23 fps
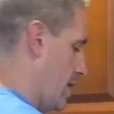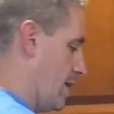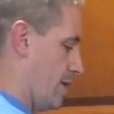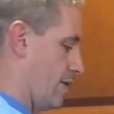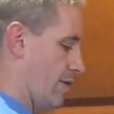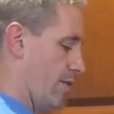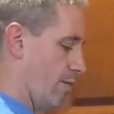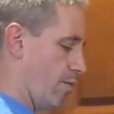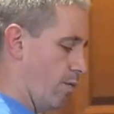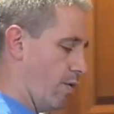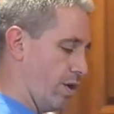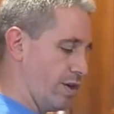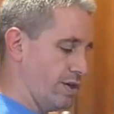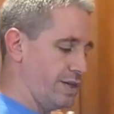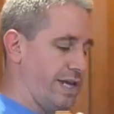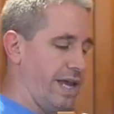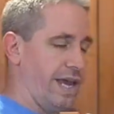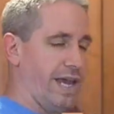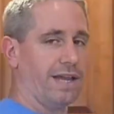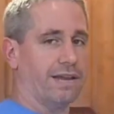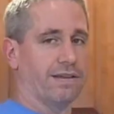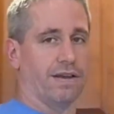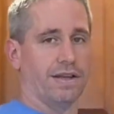the water
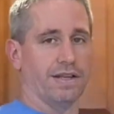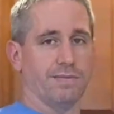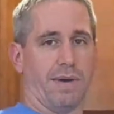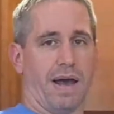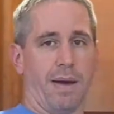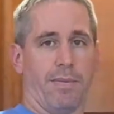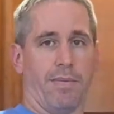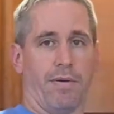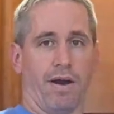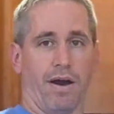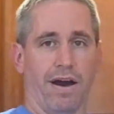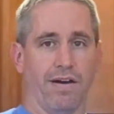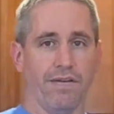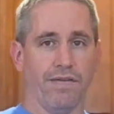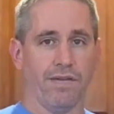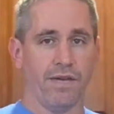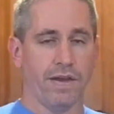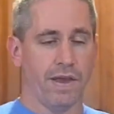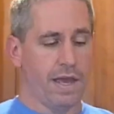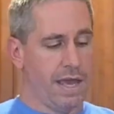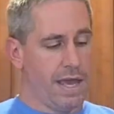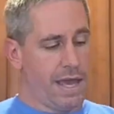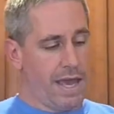tank, does pop off,
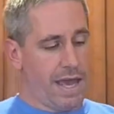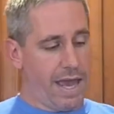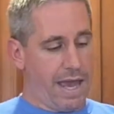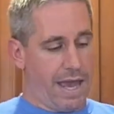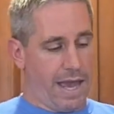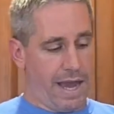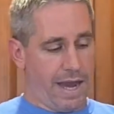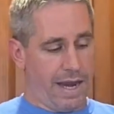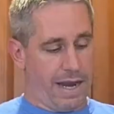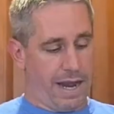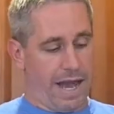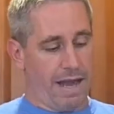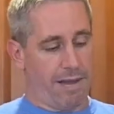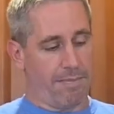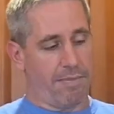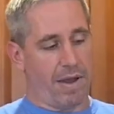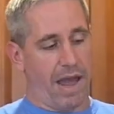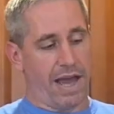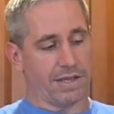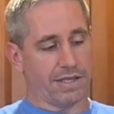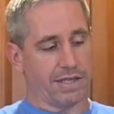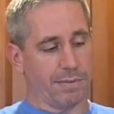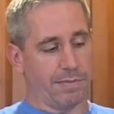and I
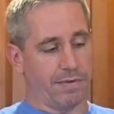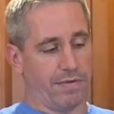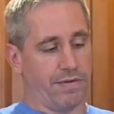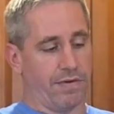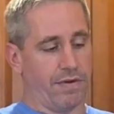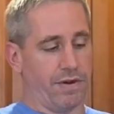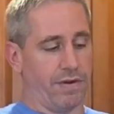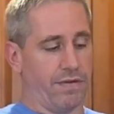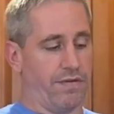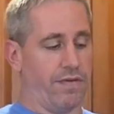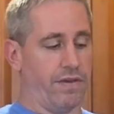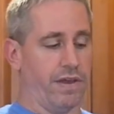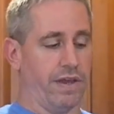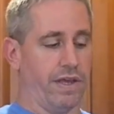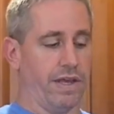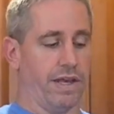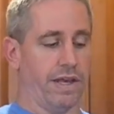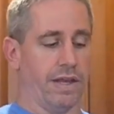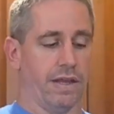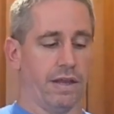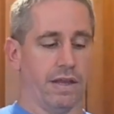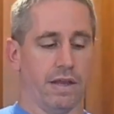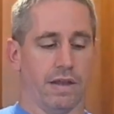actually prefer to fill
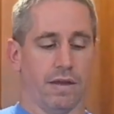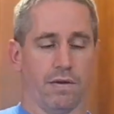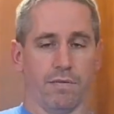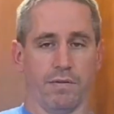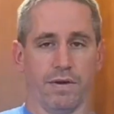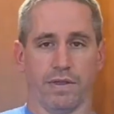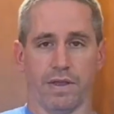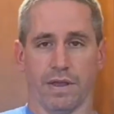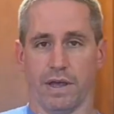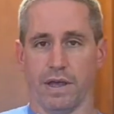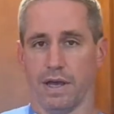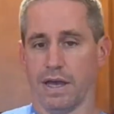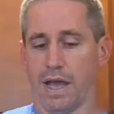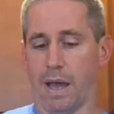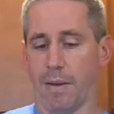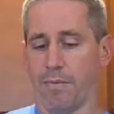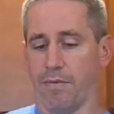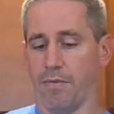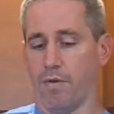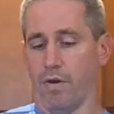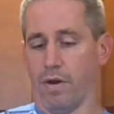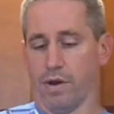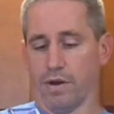it with a cup
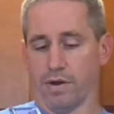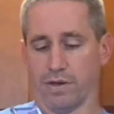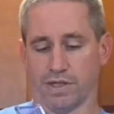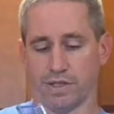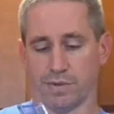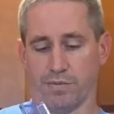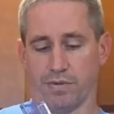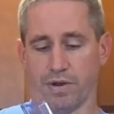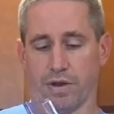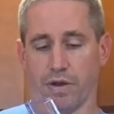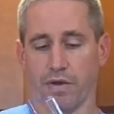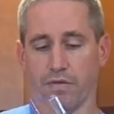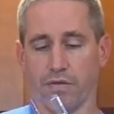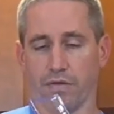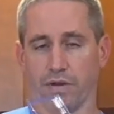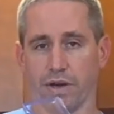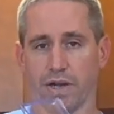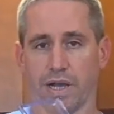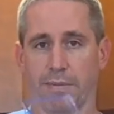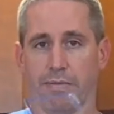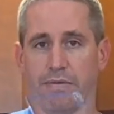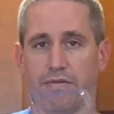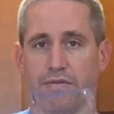of water. Just bring over a
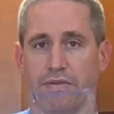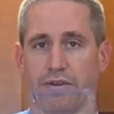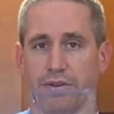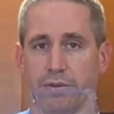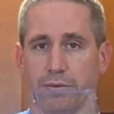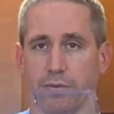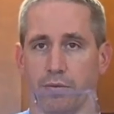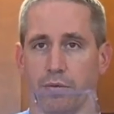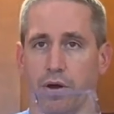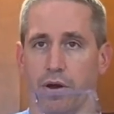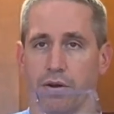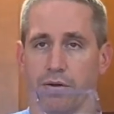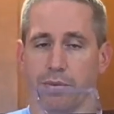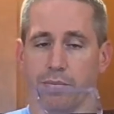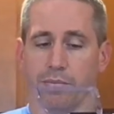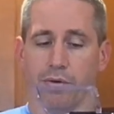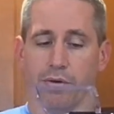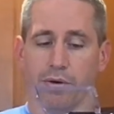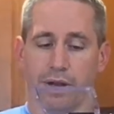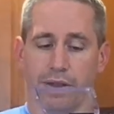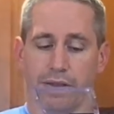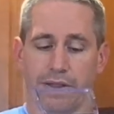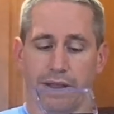cup of filtered water and
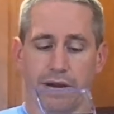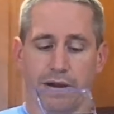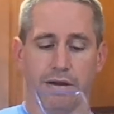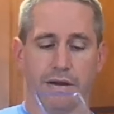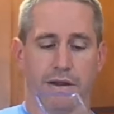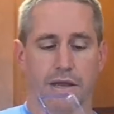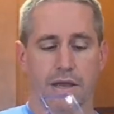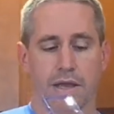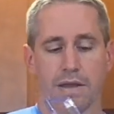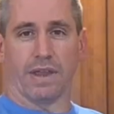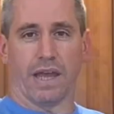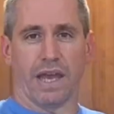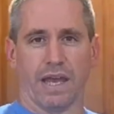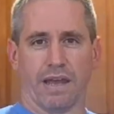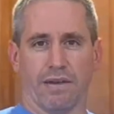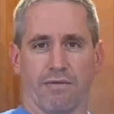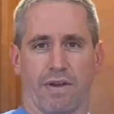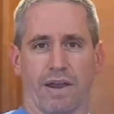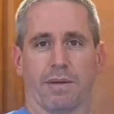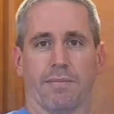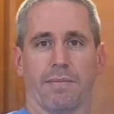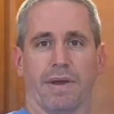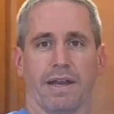pour it in there. They
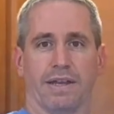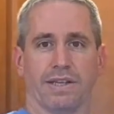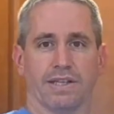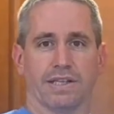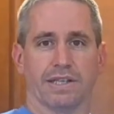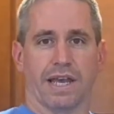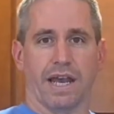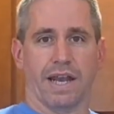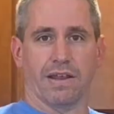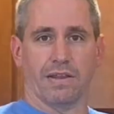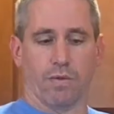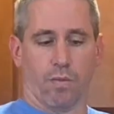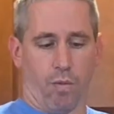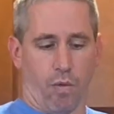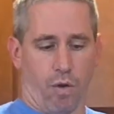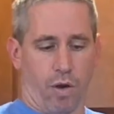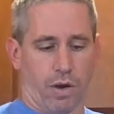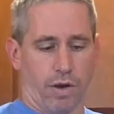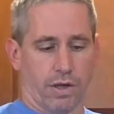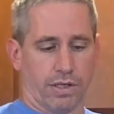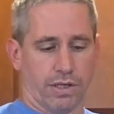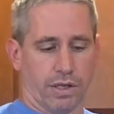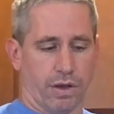recommend just getting the
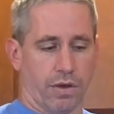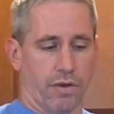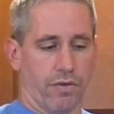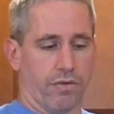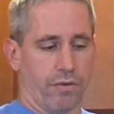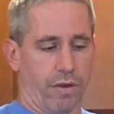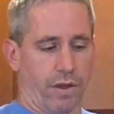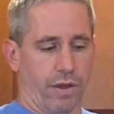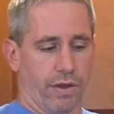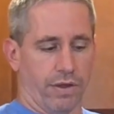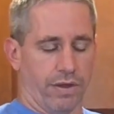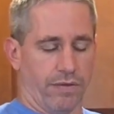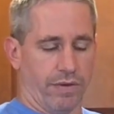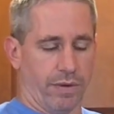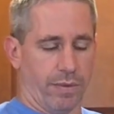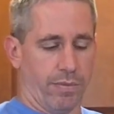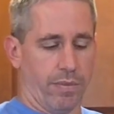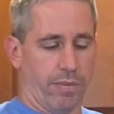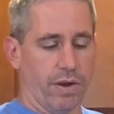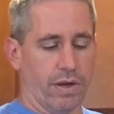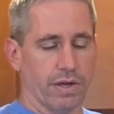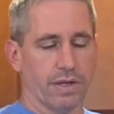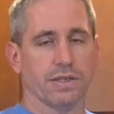water to go through all the different
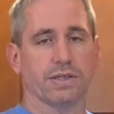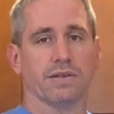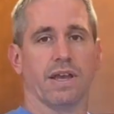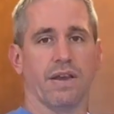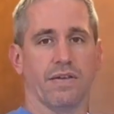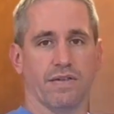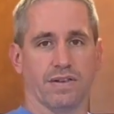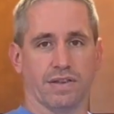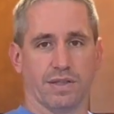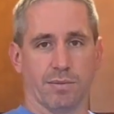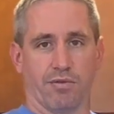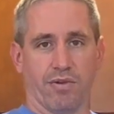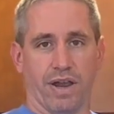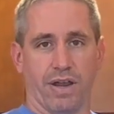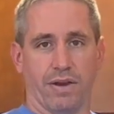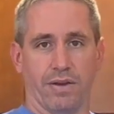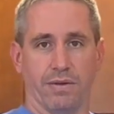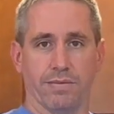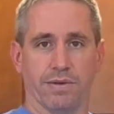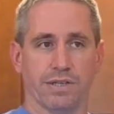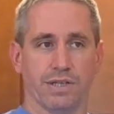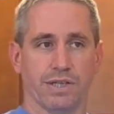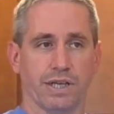parts if it's a brand
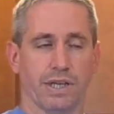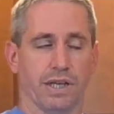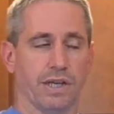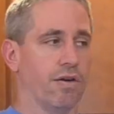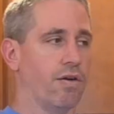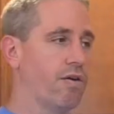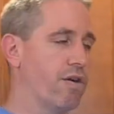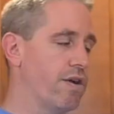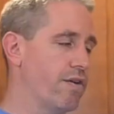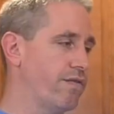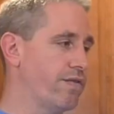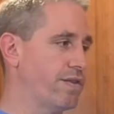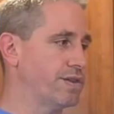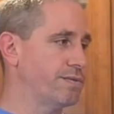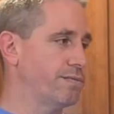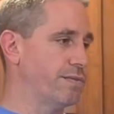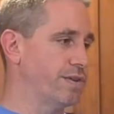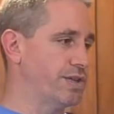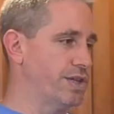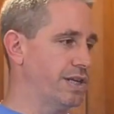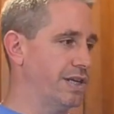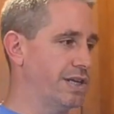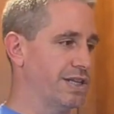new machine, or if the
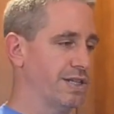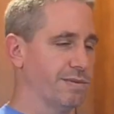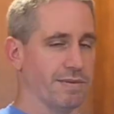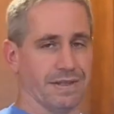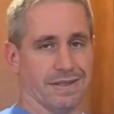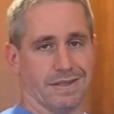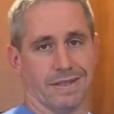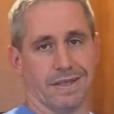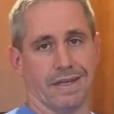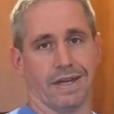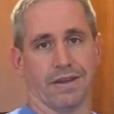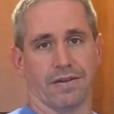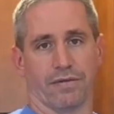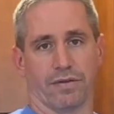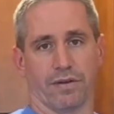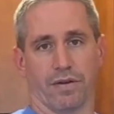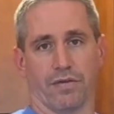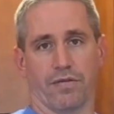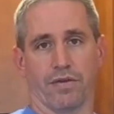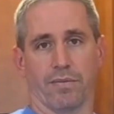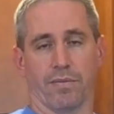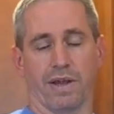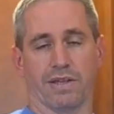machine has been sitting for
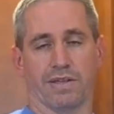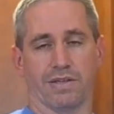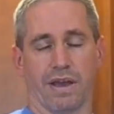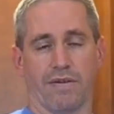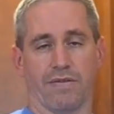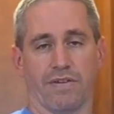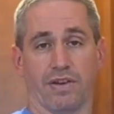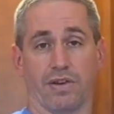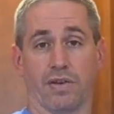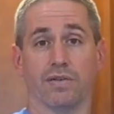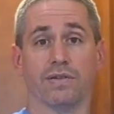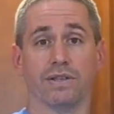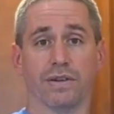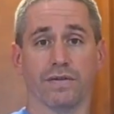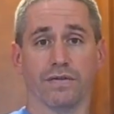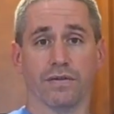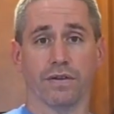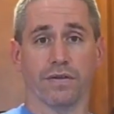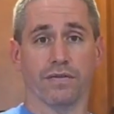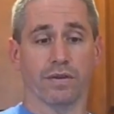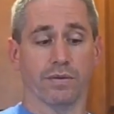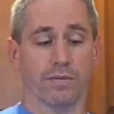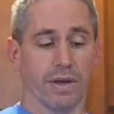a few months, you haven't used it
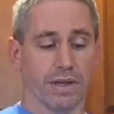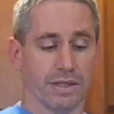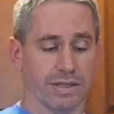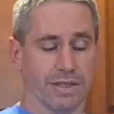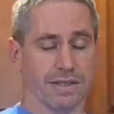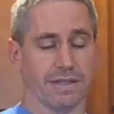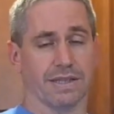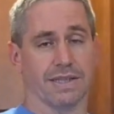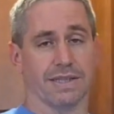for a few months,